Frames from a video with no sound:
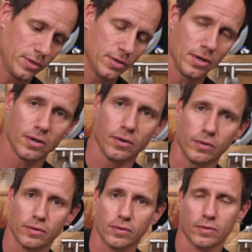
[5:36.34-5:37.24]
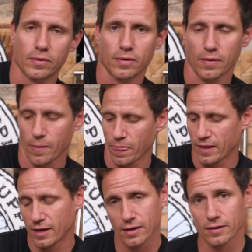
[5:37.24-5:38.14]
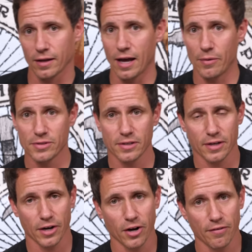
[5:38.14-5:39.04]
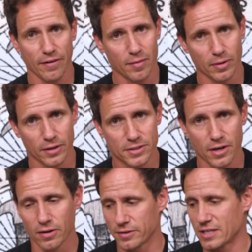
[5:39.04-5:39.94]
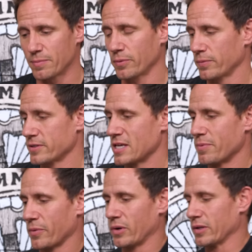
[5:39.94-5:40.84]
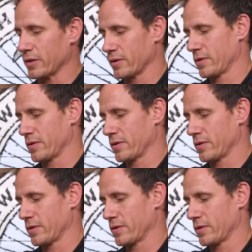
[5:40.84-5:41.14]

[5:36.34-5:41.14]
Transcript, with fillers: do you know? I was gonna cut it off here, but let's go. Let's keep it, let's keep it rolling.